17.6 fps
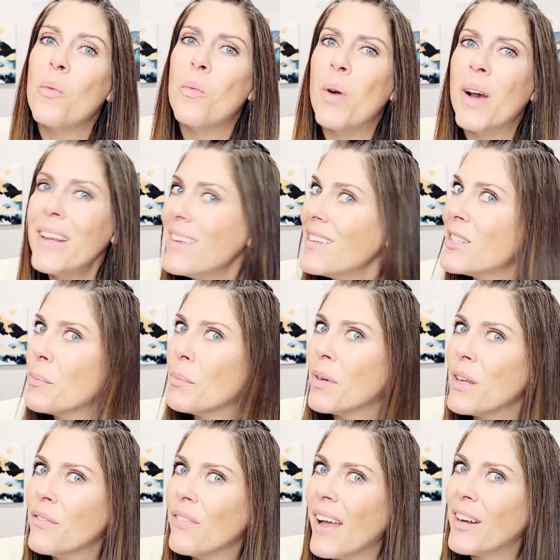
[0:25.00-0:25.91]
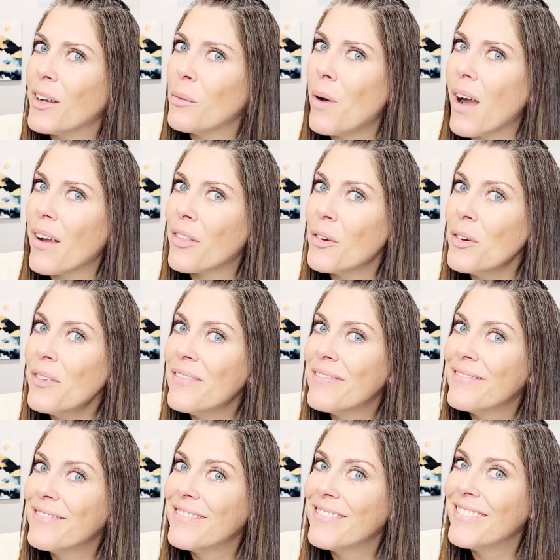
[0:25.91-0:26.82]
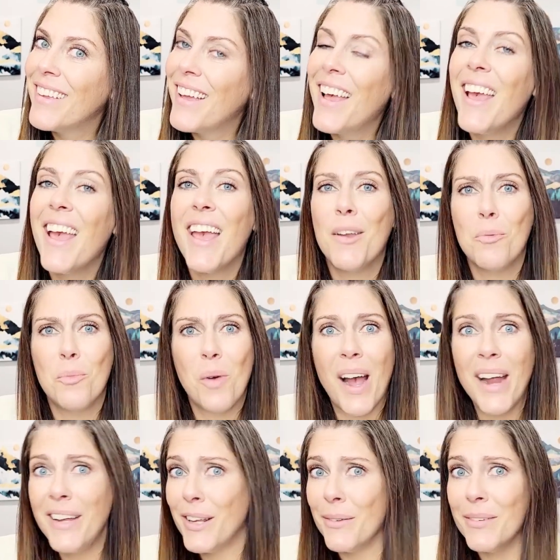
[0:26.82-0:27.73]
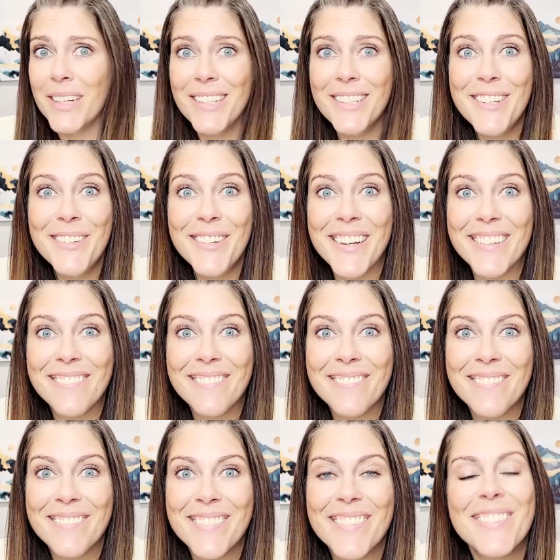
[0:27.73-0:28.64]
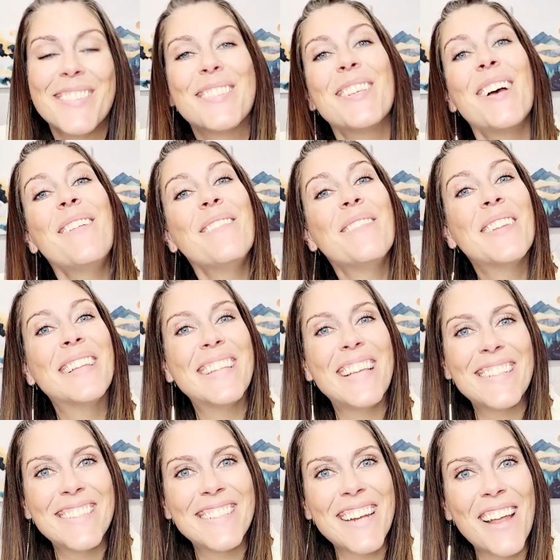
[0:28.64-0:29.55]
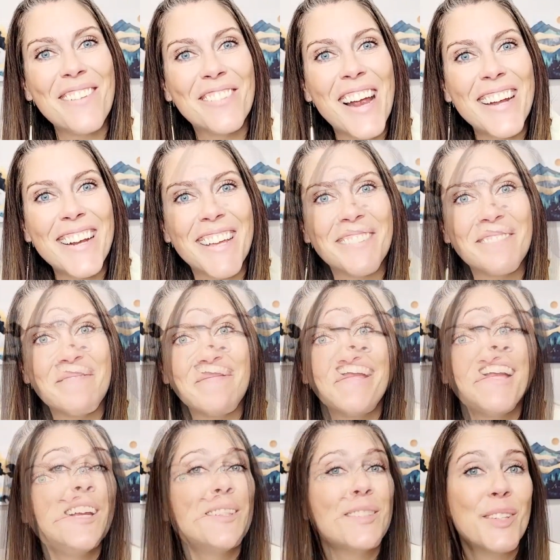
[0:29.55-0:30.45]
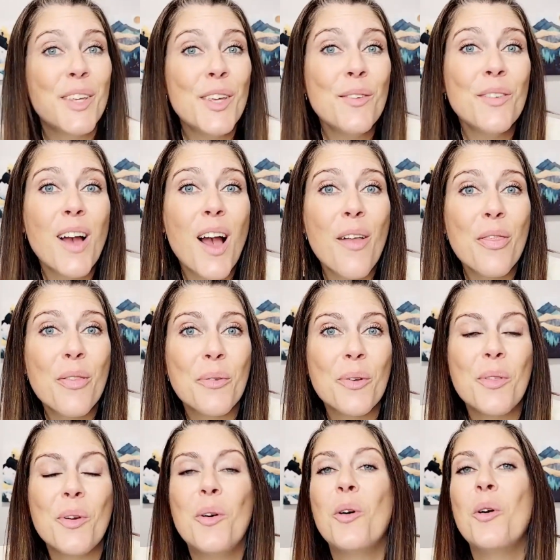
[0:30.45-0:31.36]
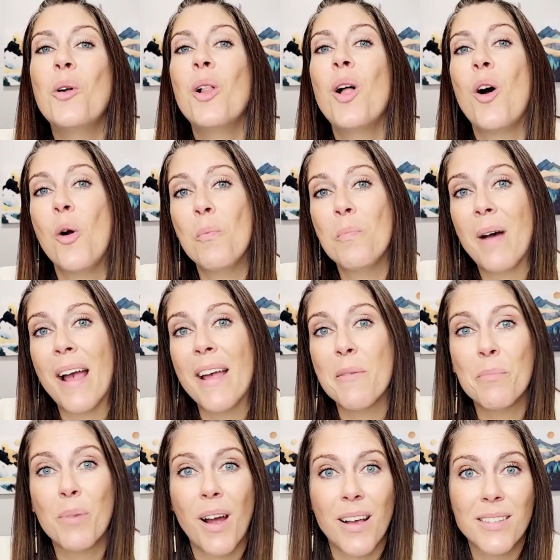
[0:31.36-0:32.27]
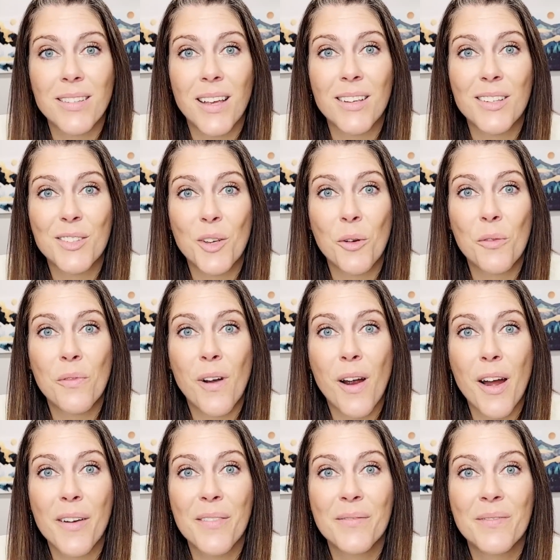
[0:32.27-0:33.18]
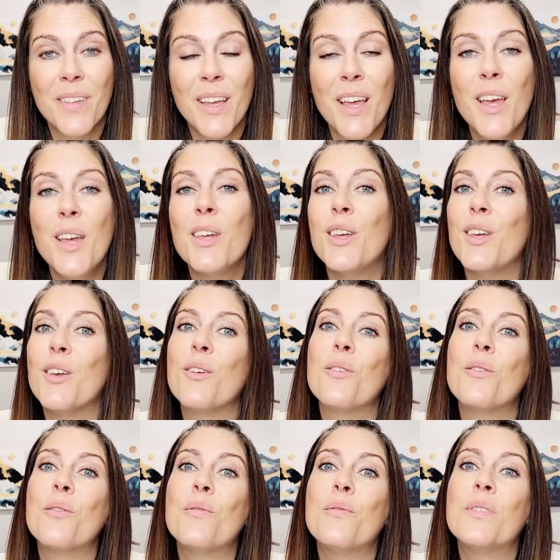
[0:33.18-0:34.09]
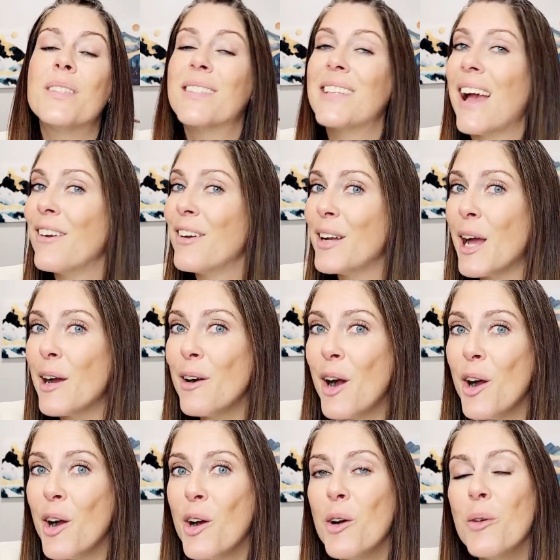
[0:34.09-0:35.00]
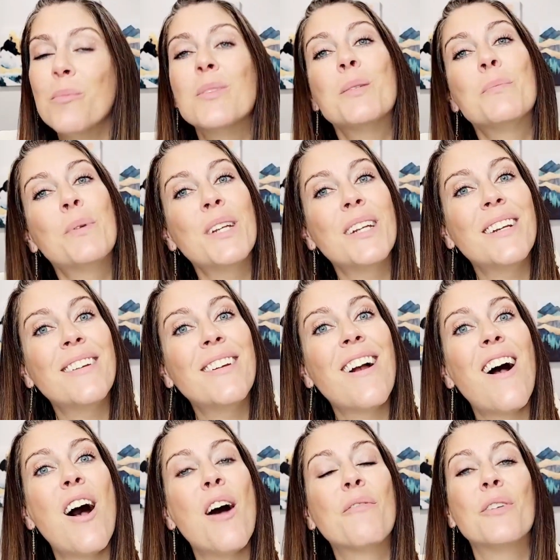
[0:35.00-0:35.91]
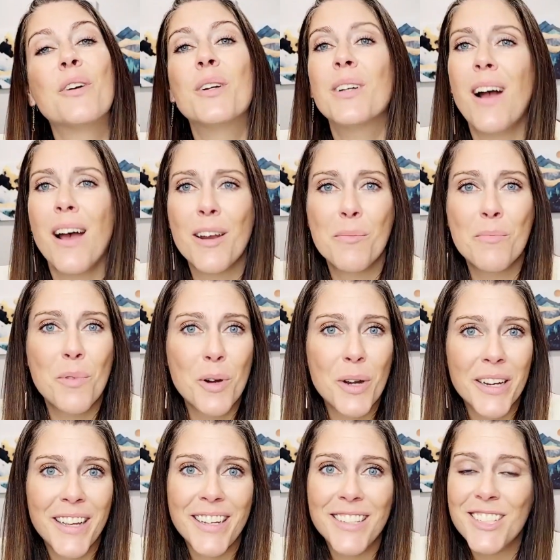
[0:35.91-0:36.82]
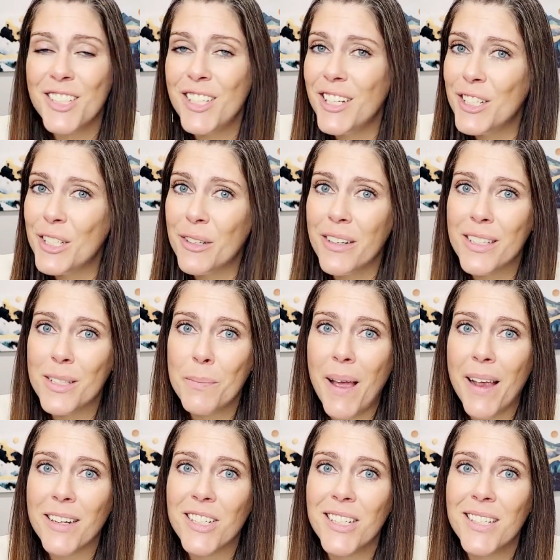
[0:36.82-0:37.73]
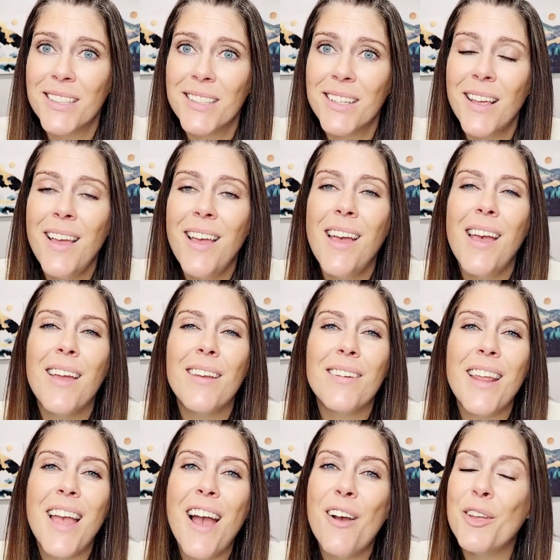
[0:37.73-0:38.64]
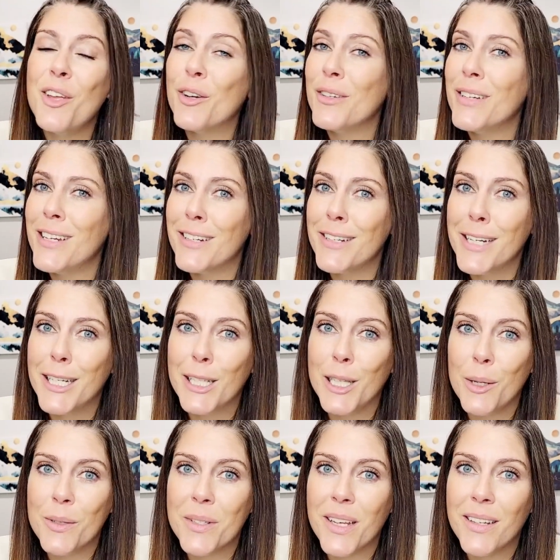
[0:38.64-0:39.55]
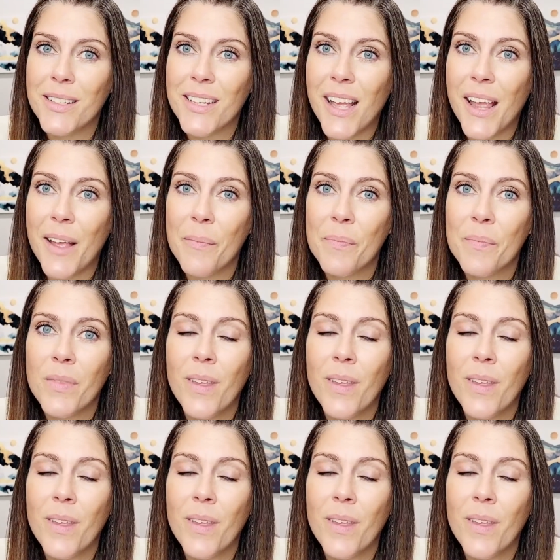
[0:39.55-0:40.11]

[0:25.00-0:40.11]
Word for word: what is a pre-final walkthrough and why do you need to do it. So let's dive right in. So you've gone through the whole home buying process so far. You've scouted out homes, put in an offer, got a mortgage, did your inspections, and now you're nearing closing day.